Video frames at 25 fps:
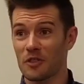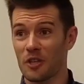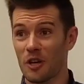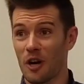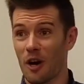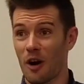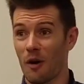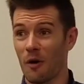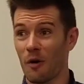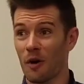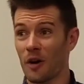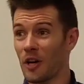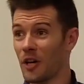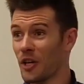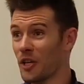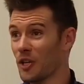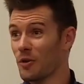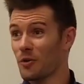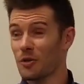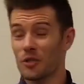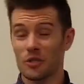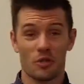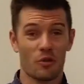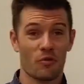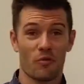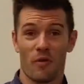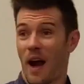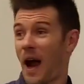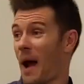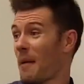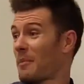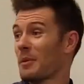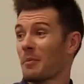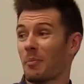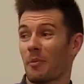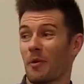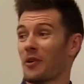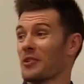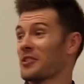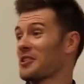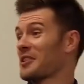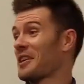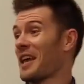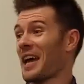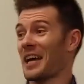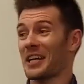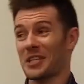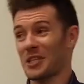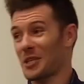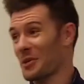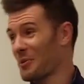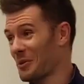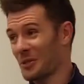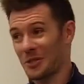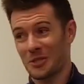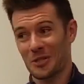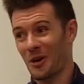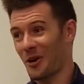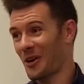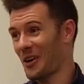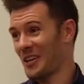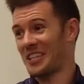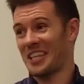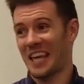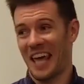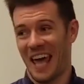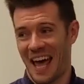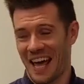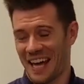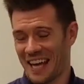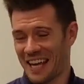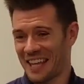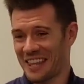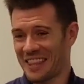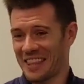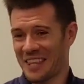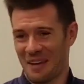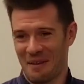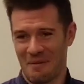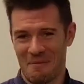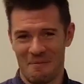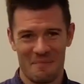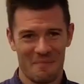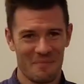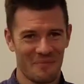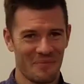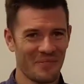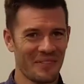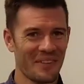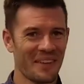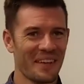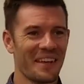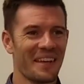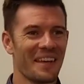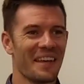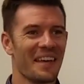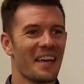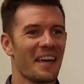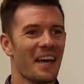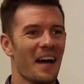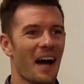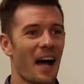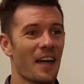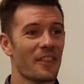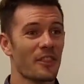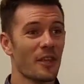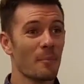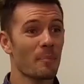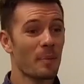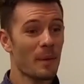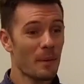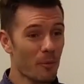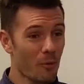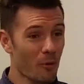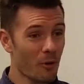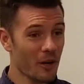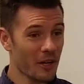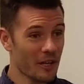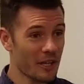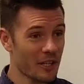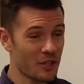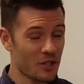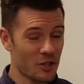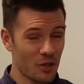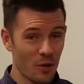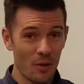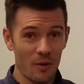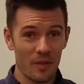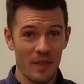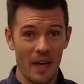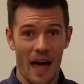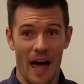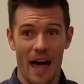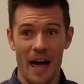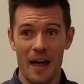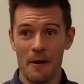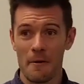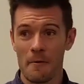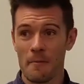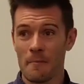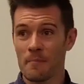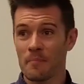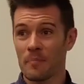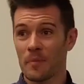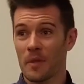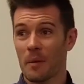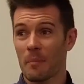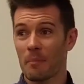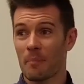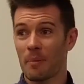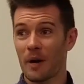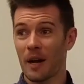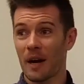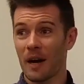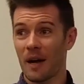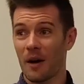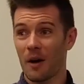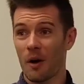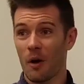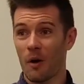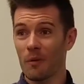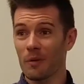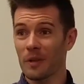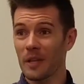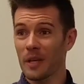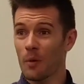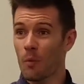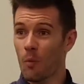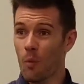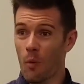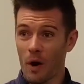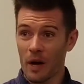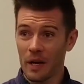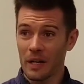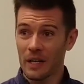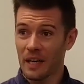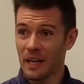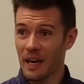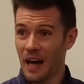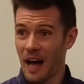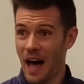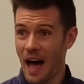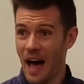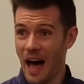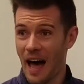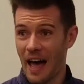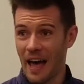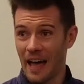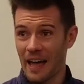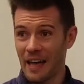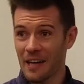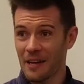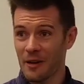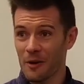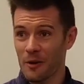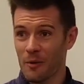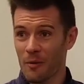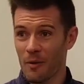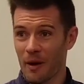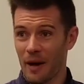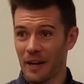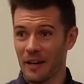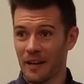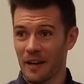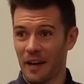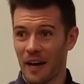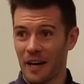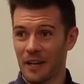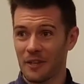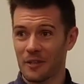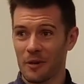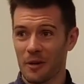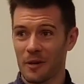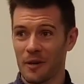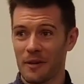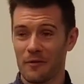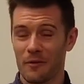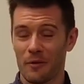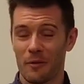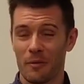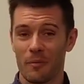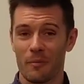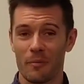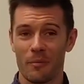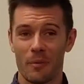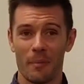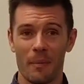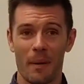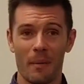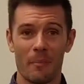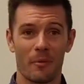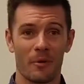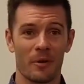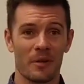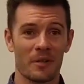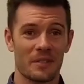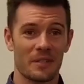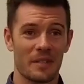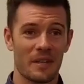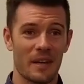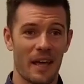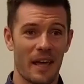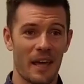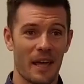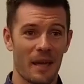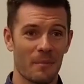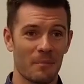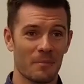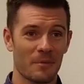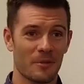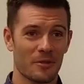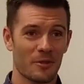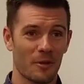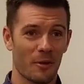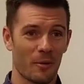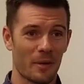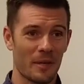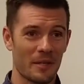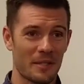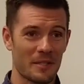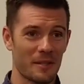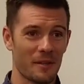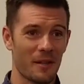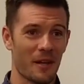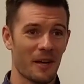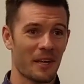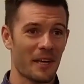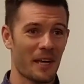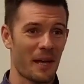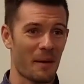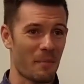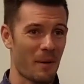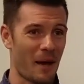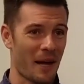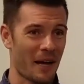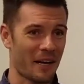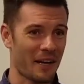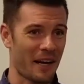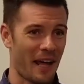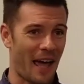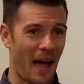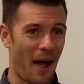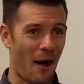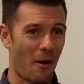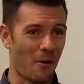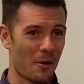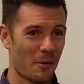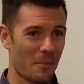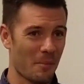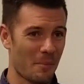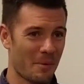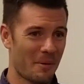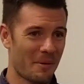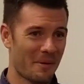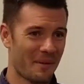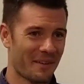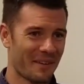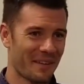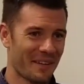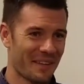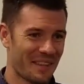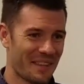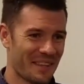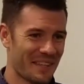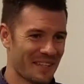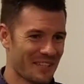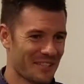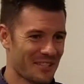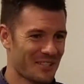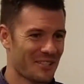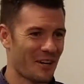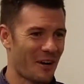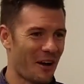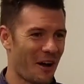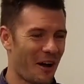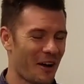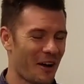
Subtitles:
I thought people were going to do that, but only one guy, who I don't even remember his name, so he's lucky I'm not going to out him in this talk, but only one guy grabbed me and like kind of threw me to the side.